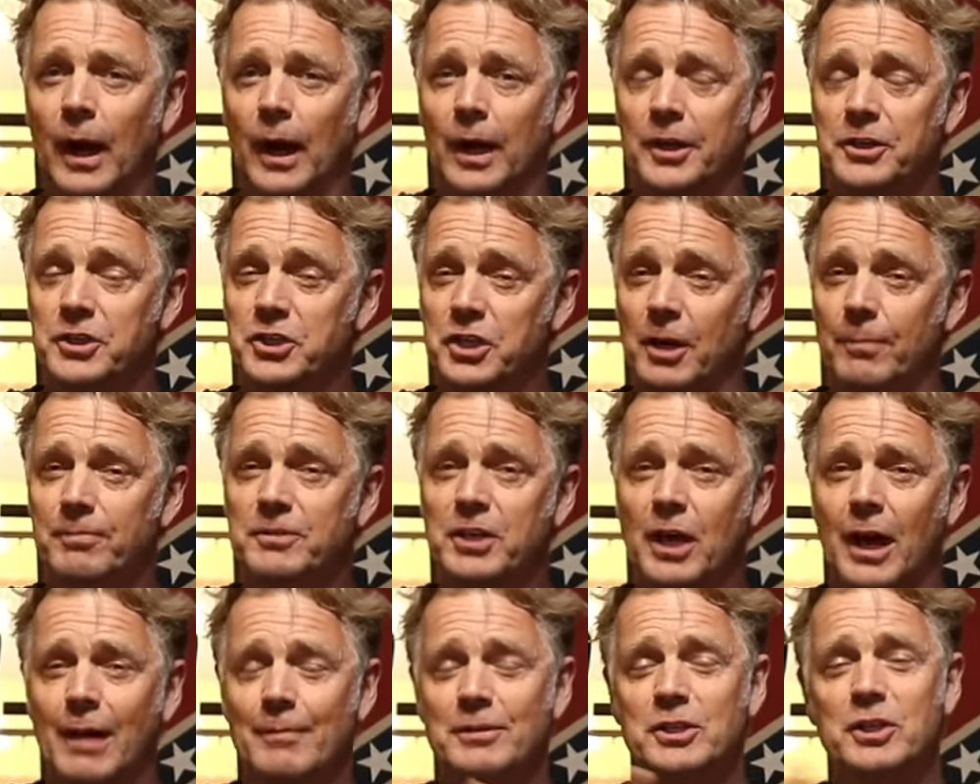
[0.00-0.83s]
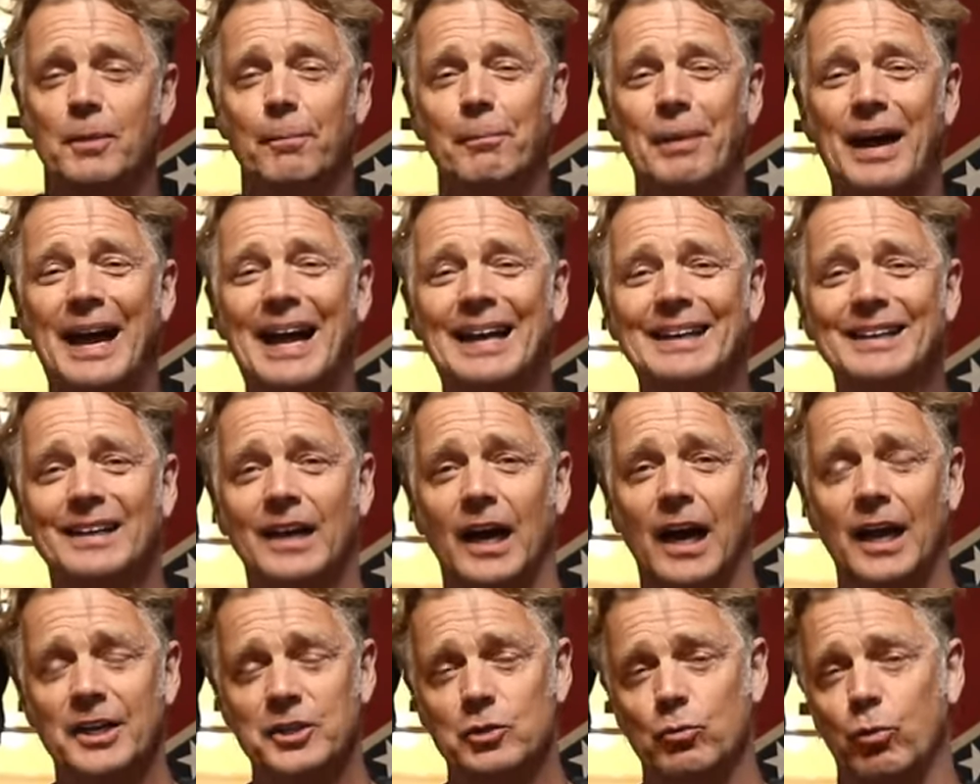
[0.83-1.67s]
Sometimes the bad
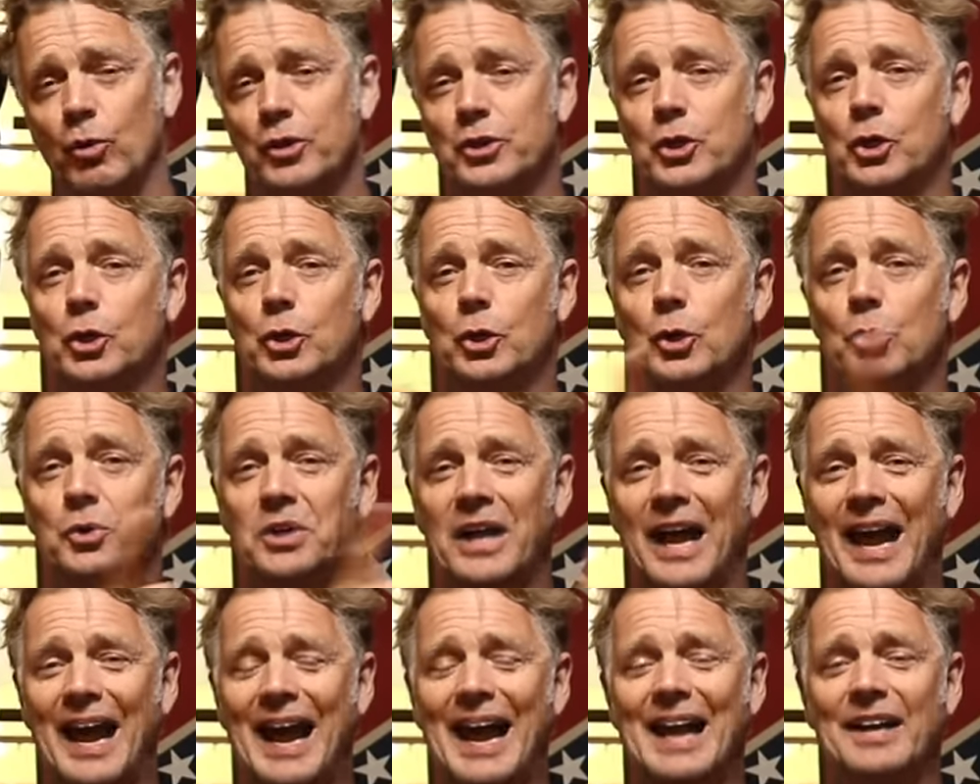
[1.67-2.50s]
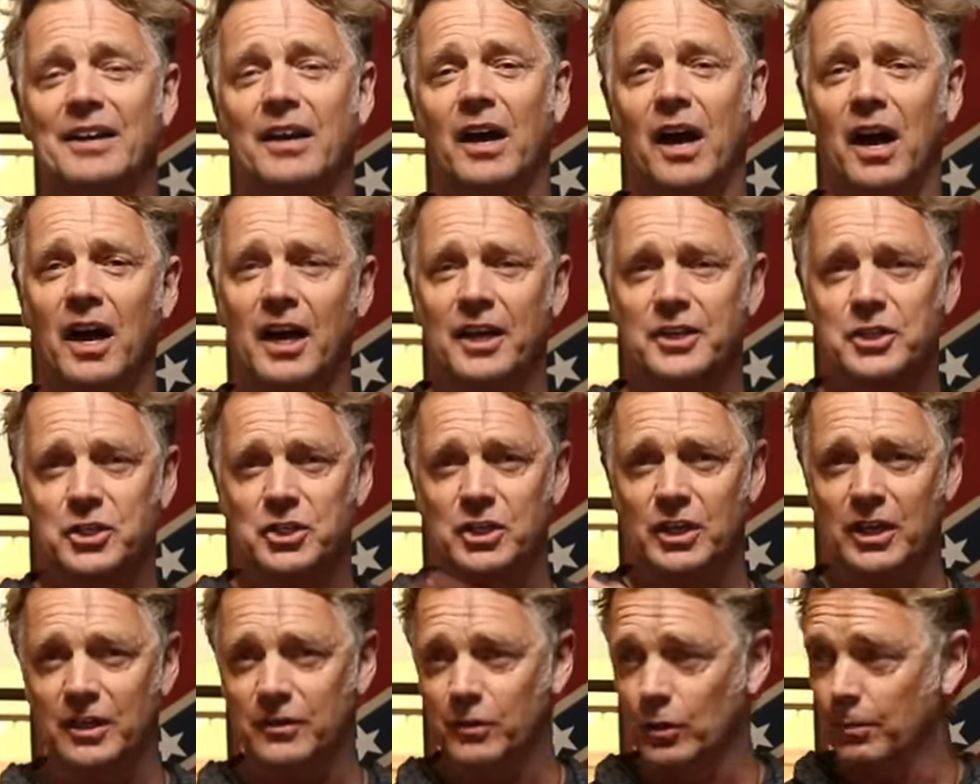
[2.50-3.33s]
guys would shoot at
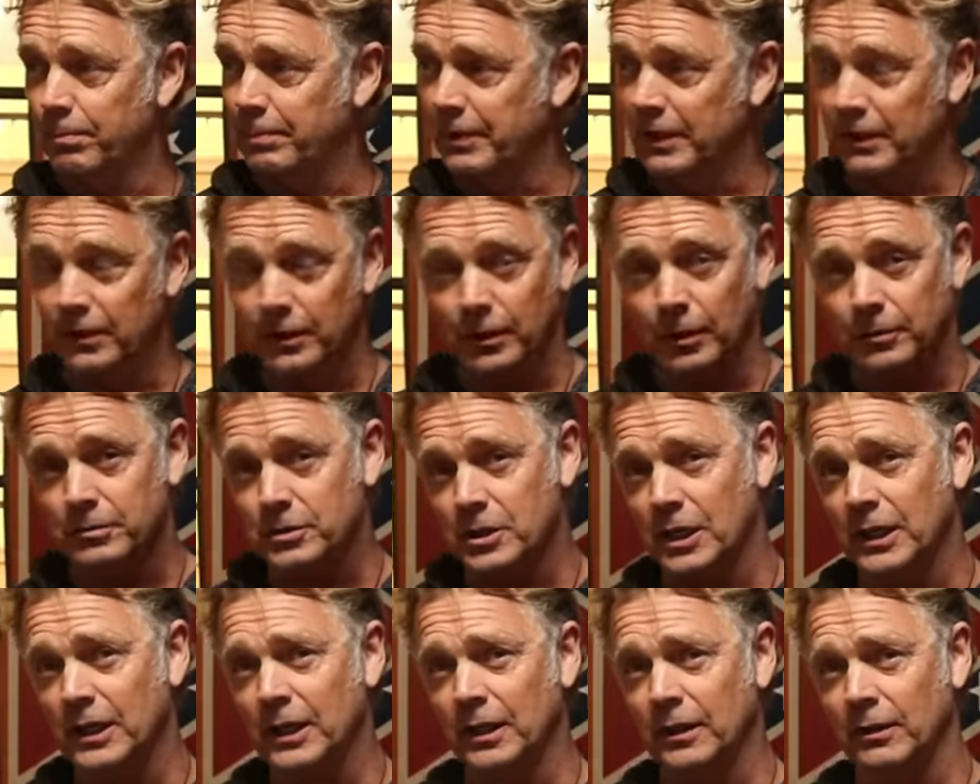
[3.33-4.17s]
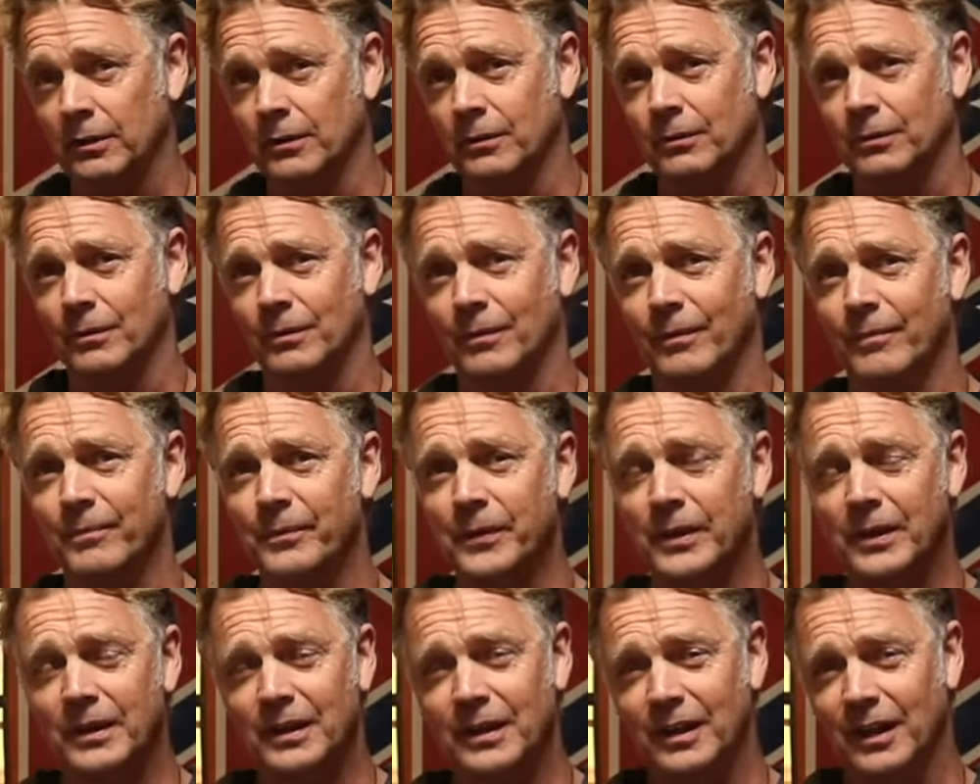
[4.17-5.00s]
us, and there'd be a little ting,
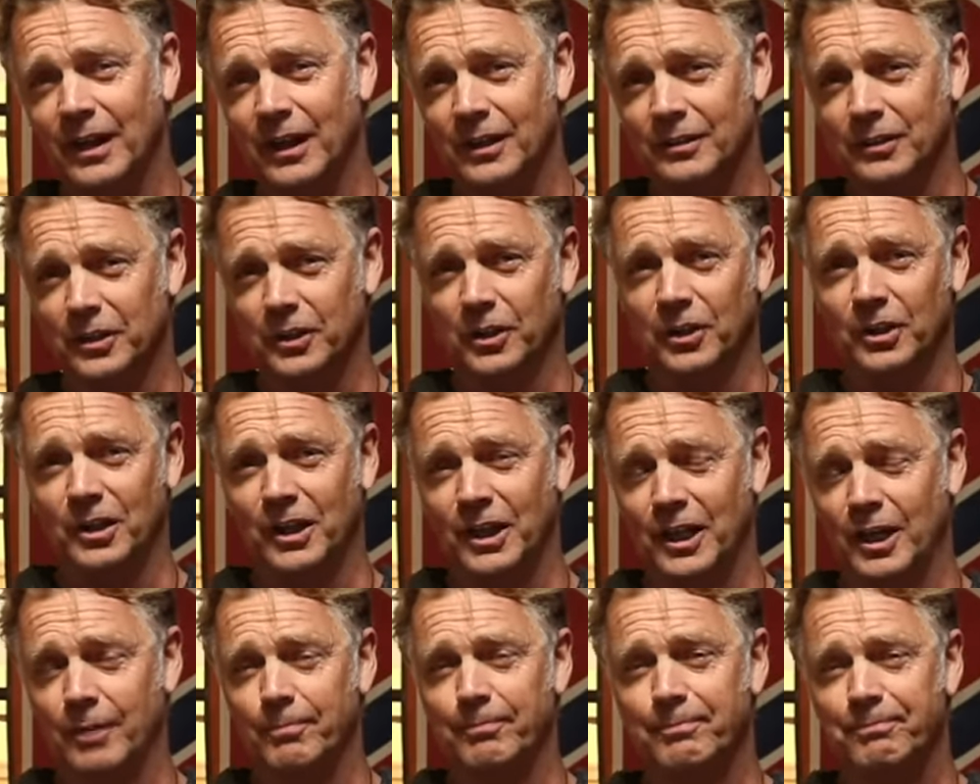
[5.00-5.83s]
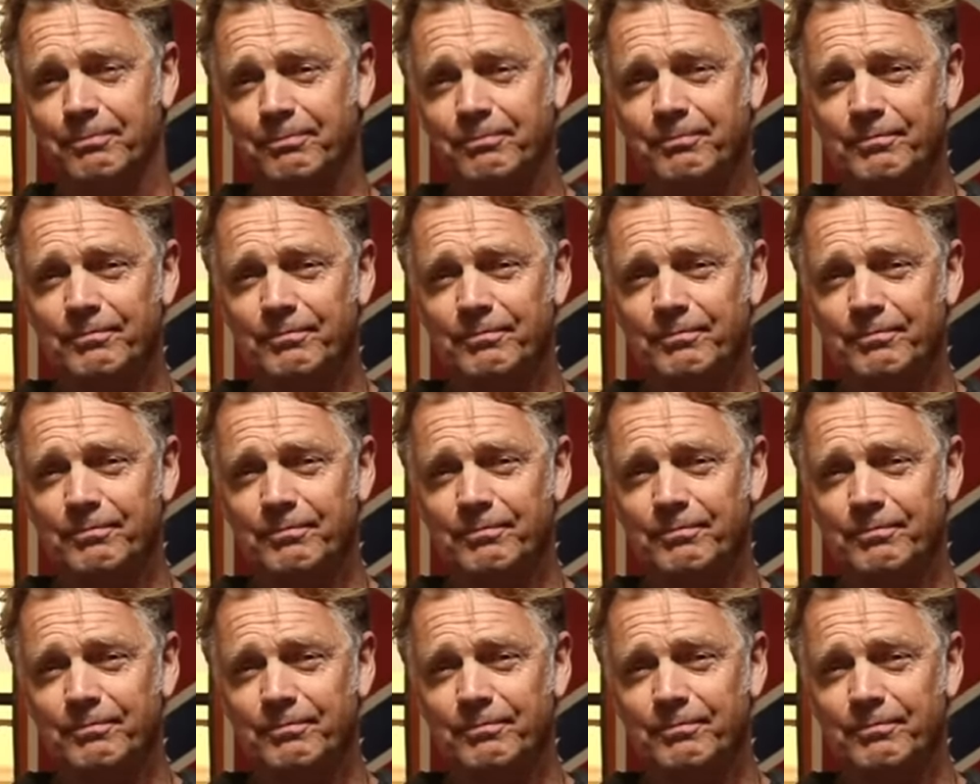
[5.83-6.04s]
a little